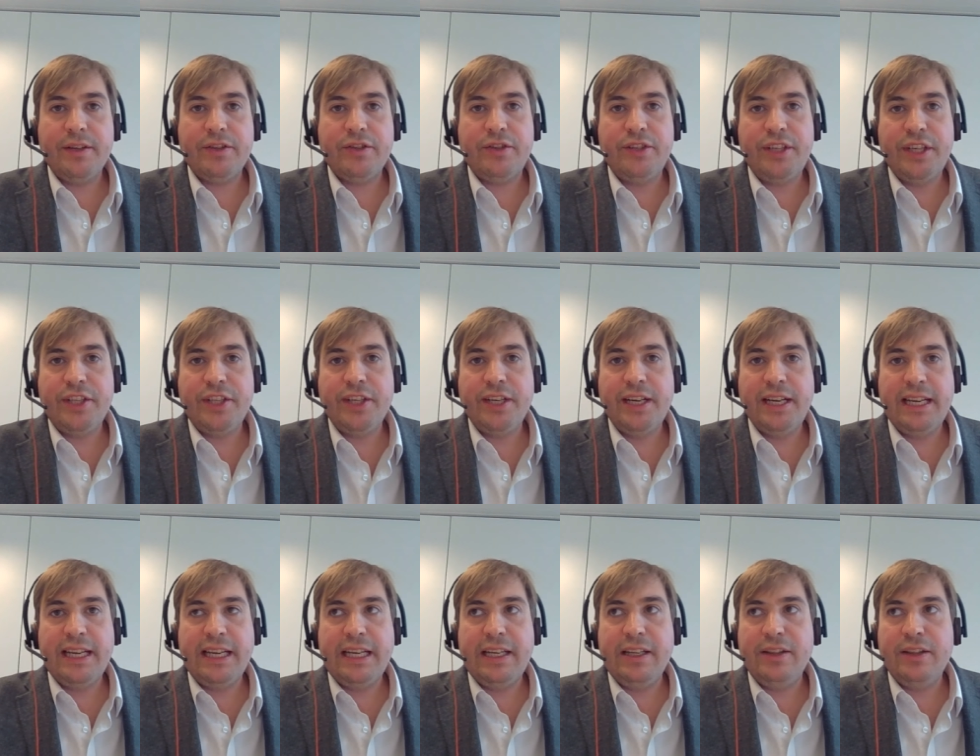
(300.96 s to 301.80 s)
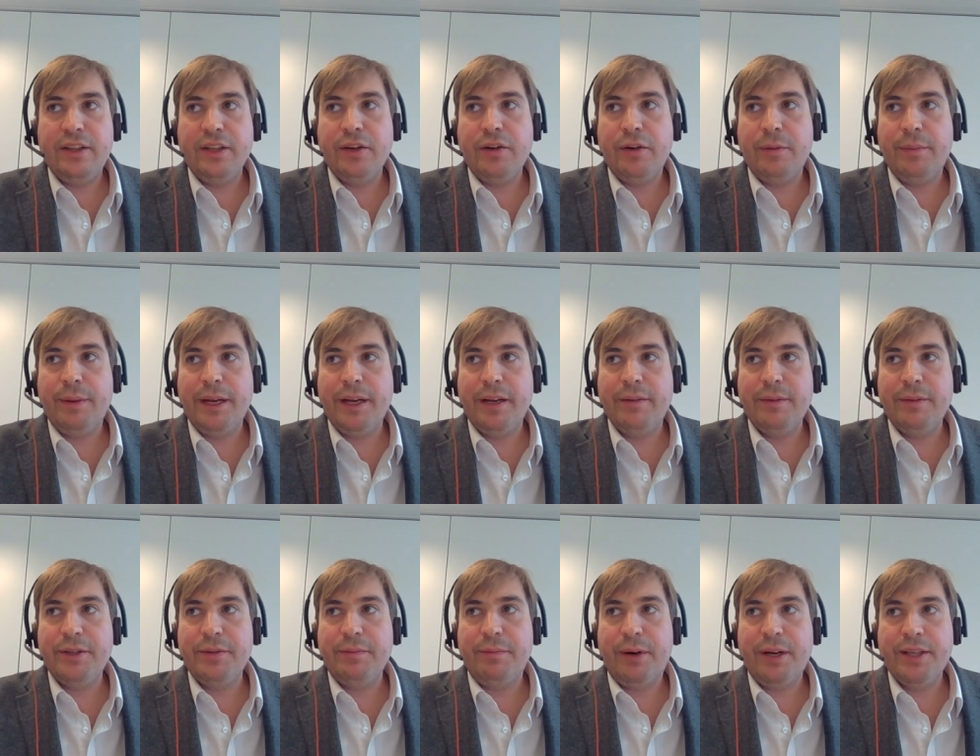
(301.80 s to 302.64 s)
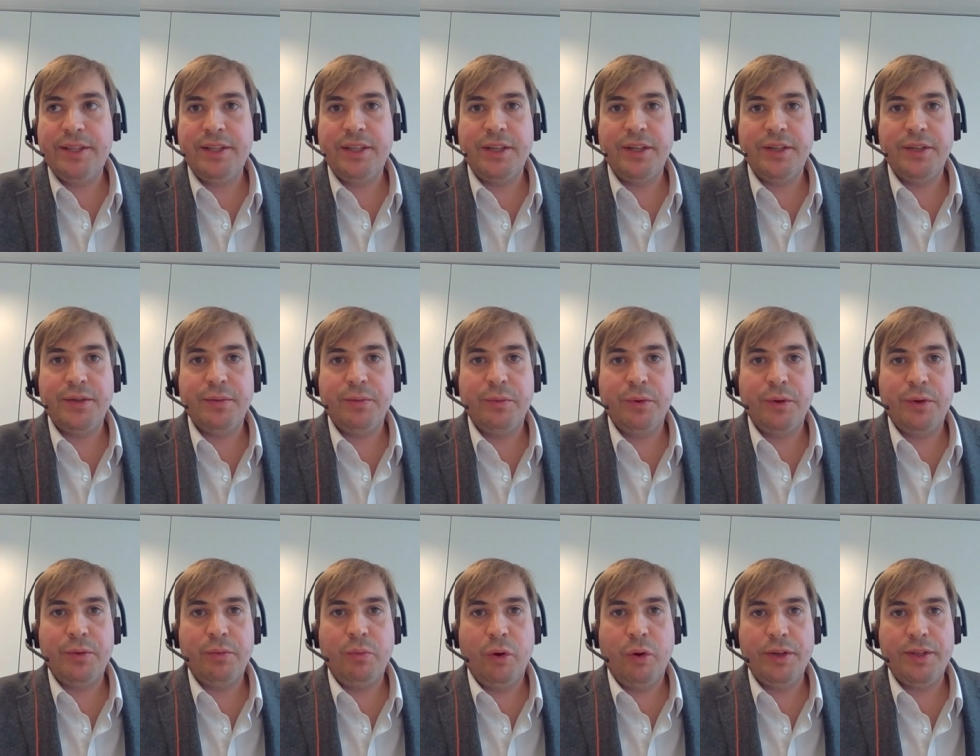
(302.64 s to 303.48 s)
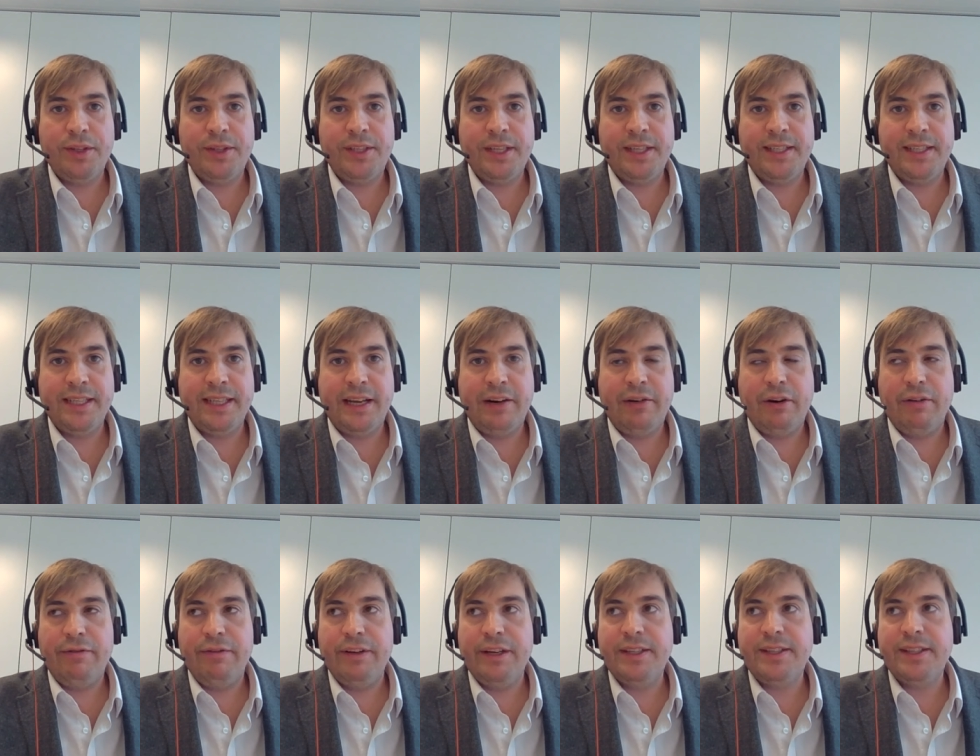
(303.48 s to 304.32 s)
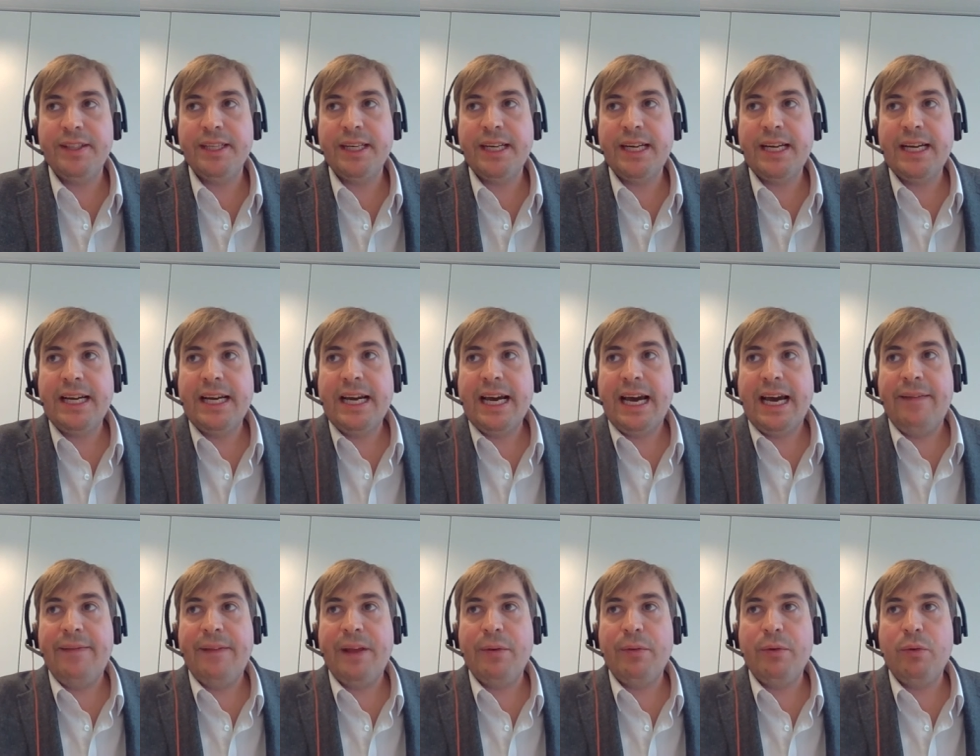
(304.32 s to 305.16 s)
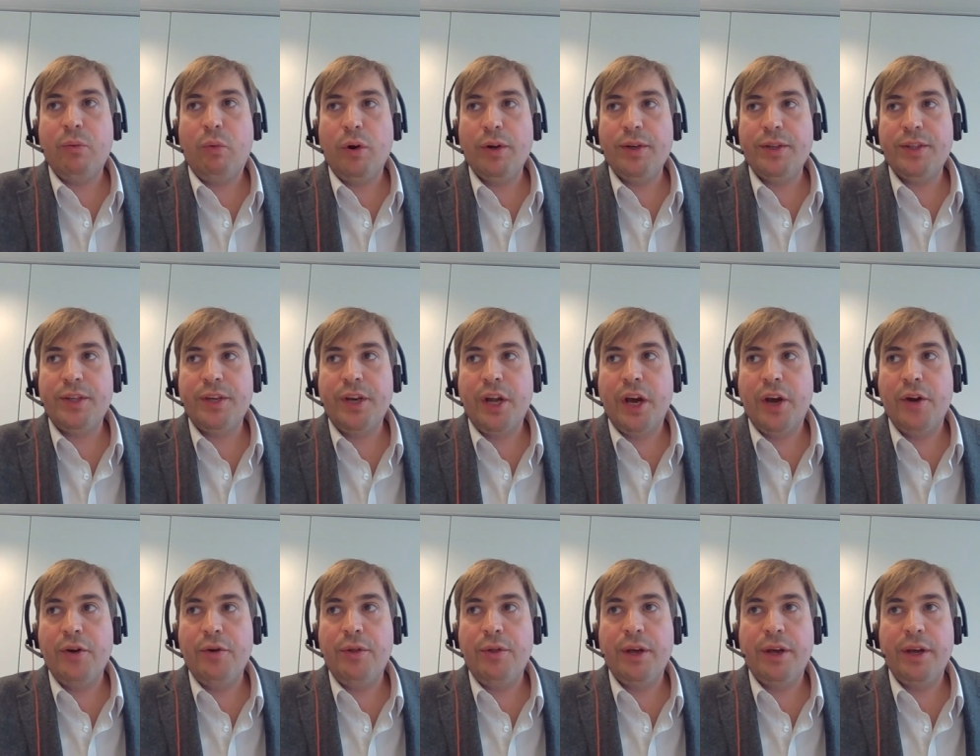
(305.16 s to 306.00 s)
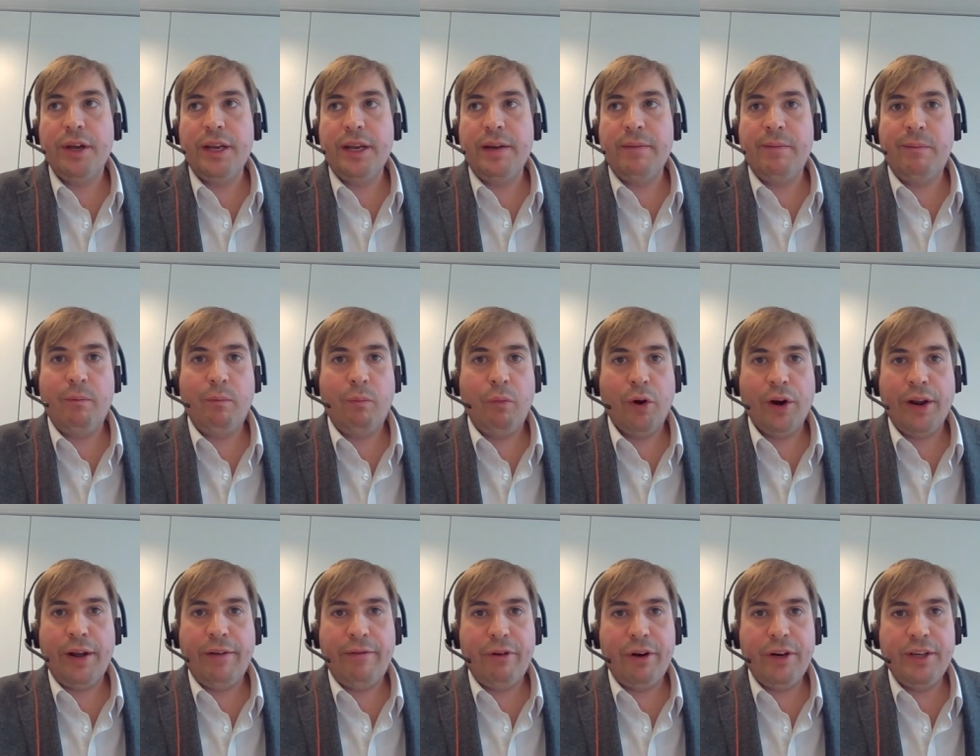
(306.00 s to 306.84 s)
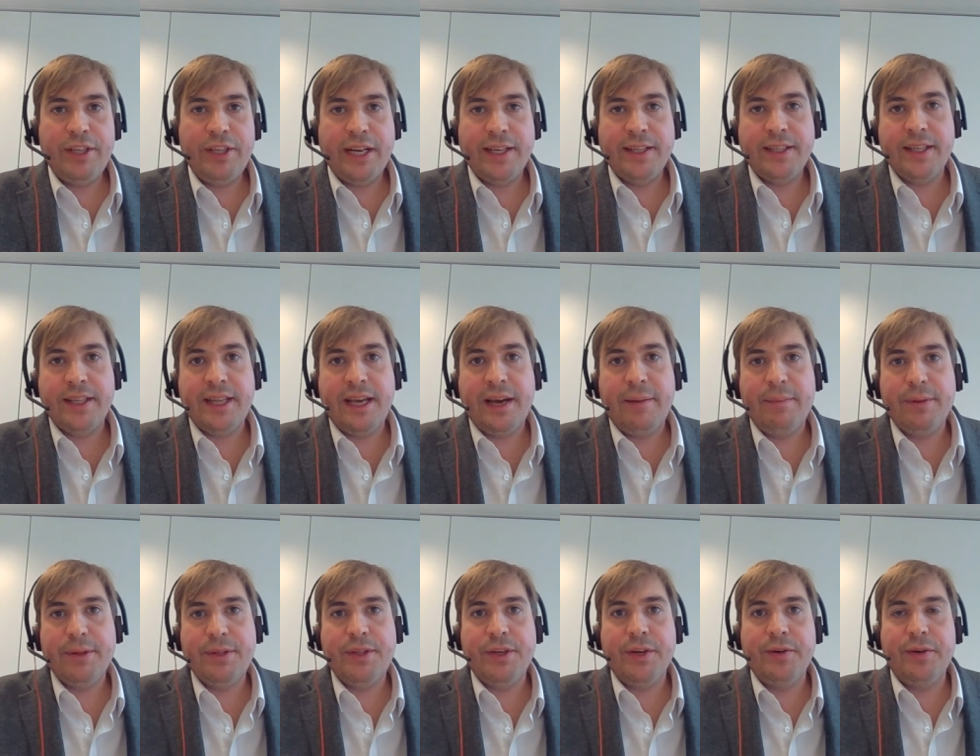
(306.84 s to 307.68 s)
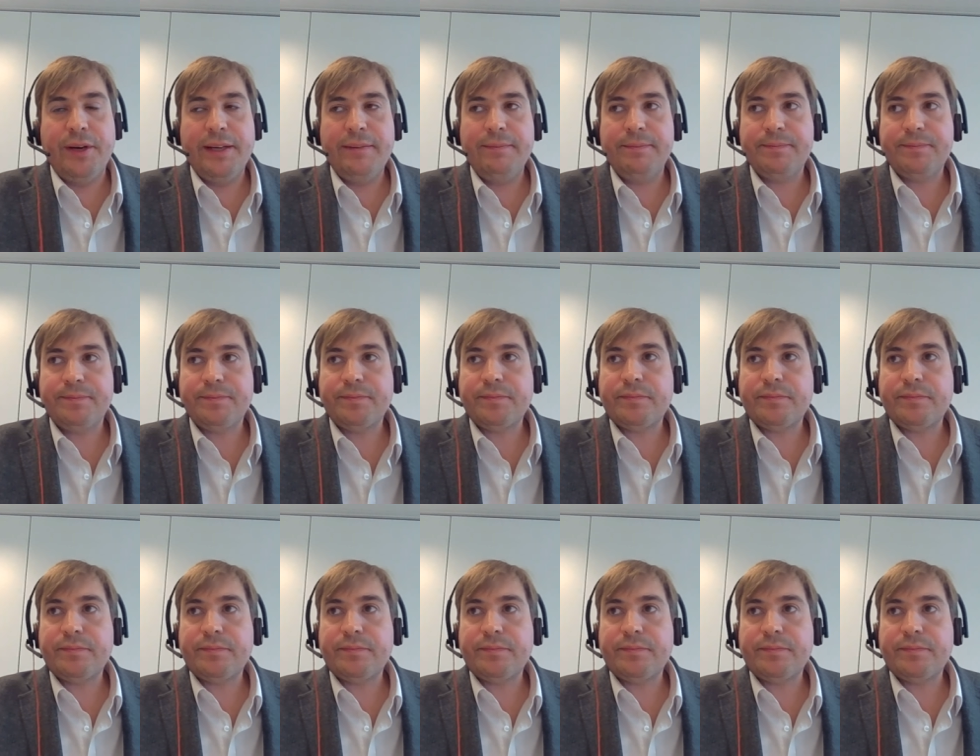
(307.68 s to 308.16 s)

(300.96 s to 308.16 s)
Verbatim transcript: traditionally the European Commission president would want to sit in their office and they would want to know that in whatever agenda they're pursuing,